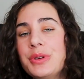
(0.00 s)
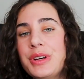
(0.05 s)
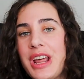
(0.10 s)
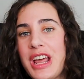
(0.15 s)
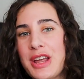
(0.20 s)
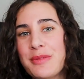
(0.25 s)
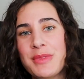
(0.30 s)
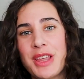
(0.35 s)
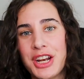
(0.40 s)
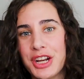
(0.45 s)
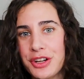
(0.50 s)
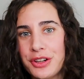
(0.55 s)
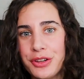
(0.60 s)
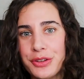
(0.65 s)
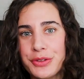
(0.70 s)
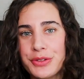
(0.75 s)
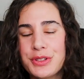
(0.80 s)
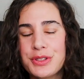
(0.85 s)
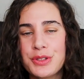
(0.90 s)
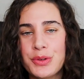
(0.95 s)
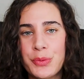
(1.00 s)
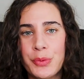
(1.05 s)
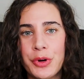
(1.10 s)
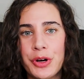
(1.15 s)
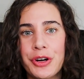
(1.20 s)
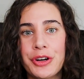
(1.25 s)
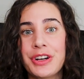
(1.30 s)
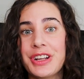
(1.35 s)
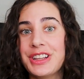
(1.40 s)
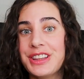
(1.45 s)
name that includes the
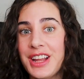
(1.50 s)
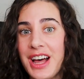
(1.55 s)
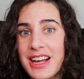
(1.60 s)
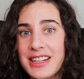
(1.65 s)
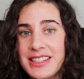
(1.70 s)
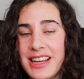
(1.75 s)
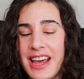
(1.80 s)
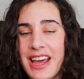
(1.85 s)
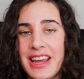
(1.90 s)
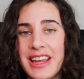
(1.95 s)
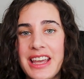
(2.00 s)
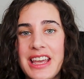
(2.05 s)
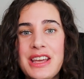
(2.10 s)
word latte,